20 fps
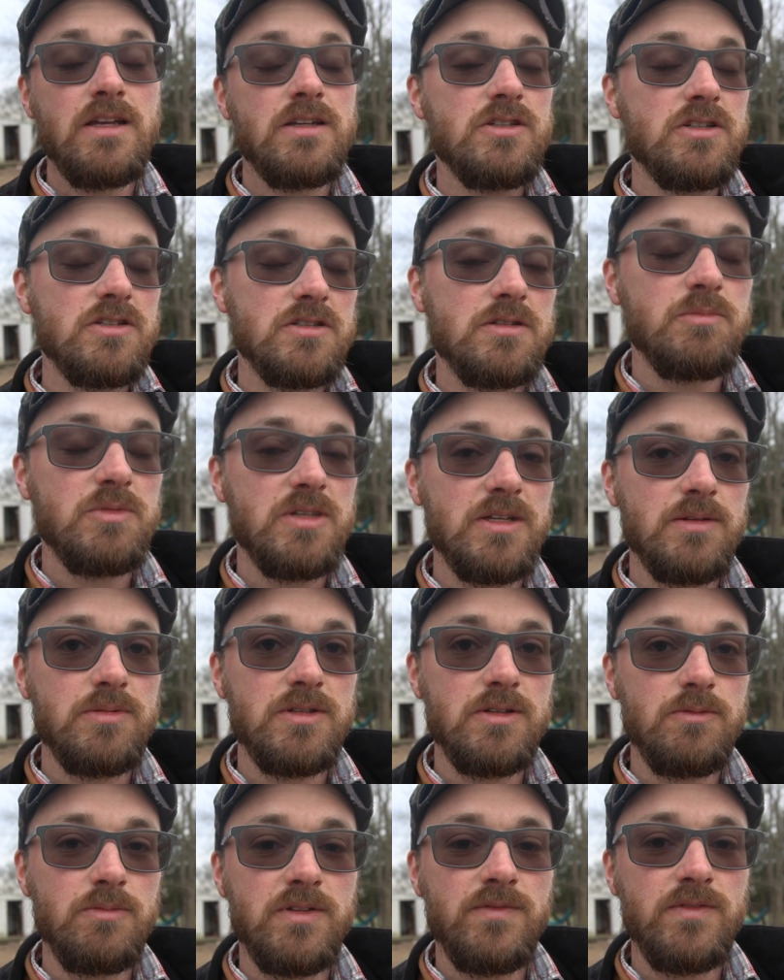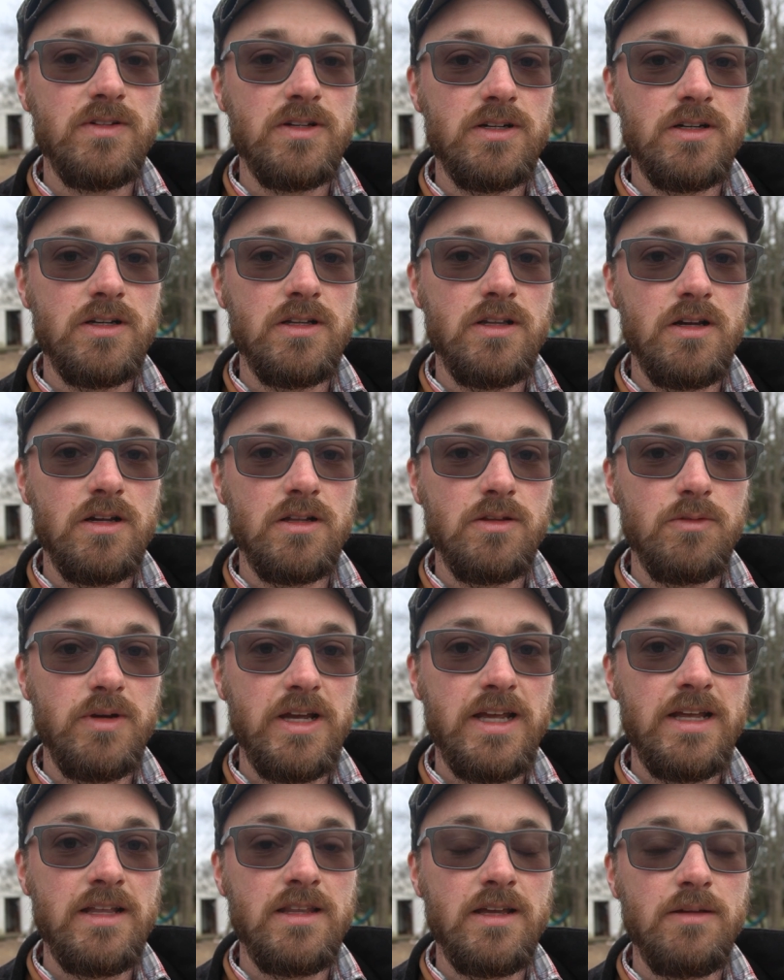Just some tips that we've learned along the
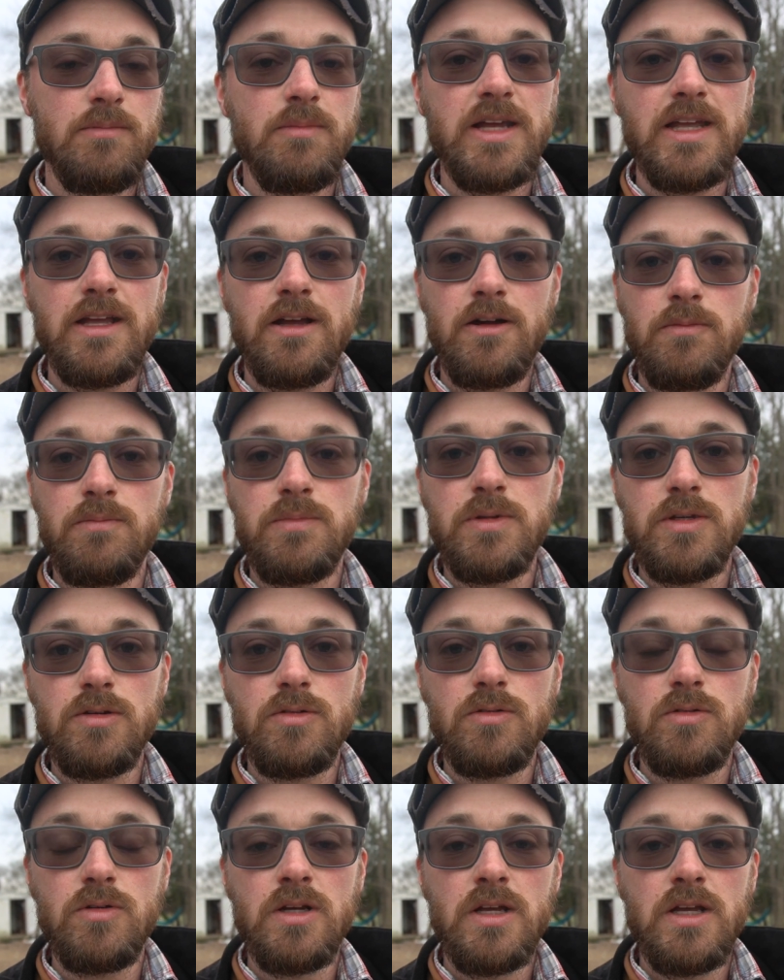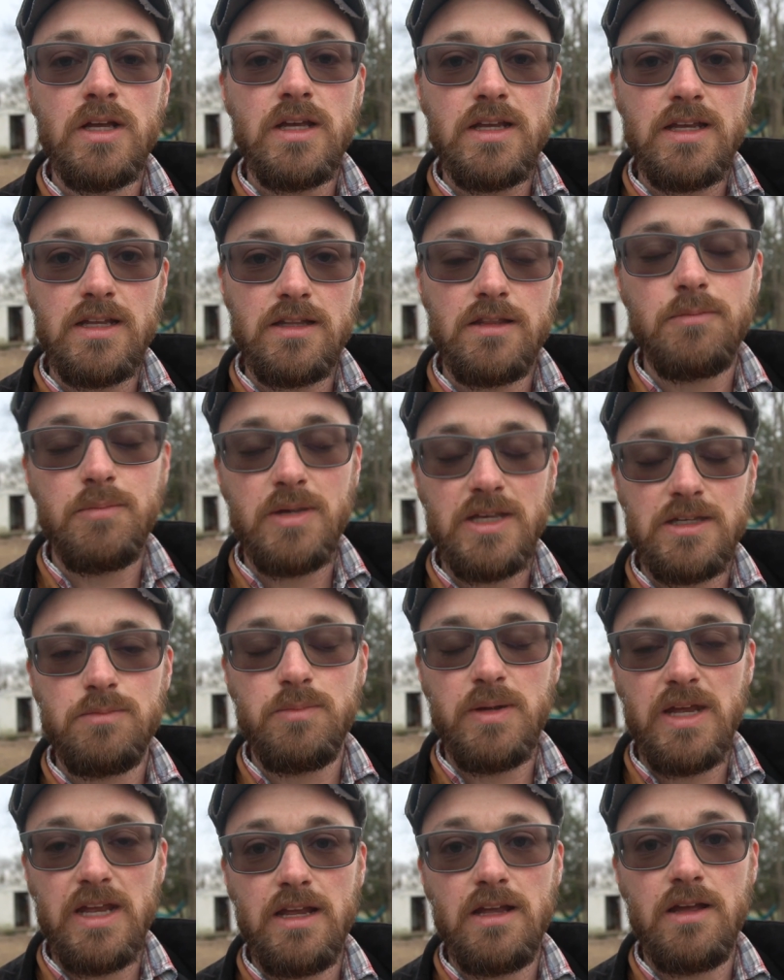way that might help you get the best
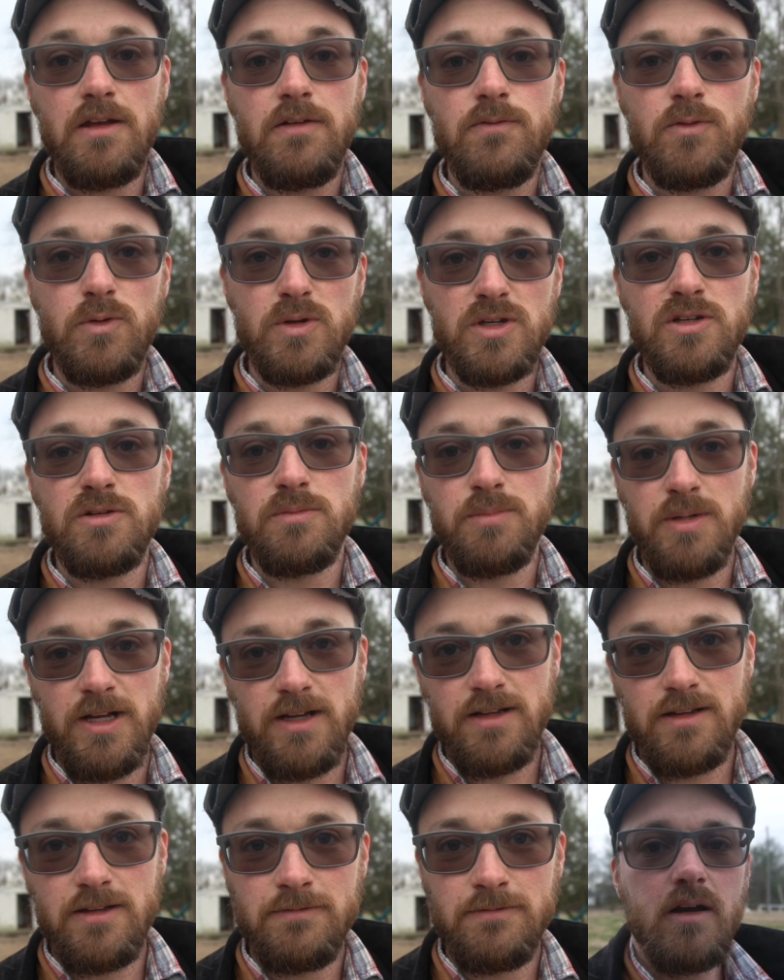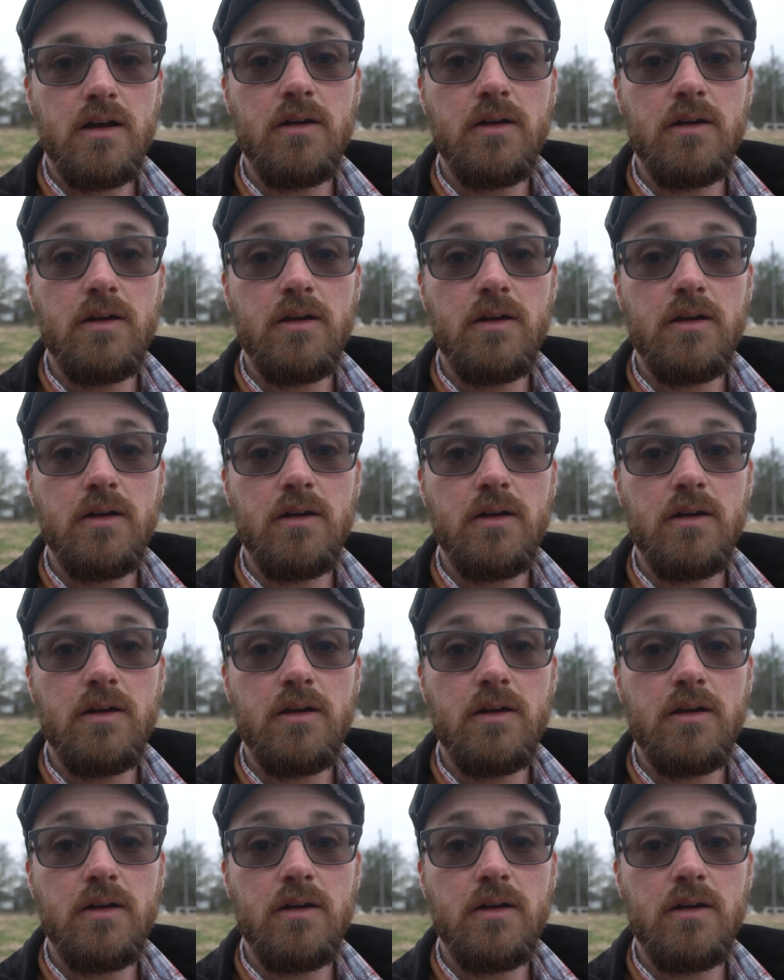bang for your buck.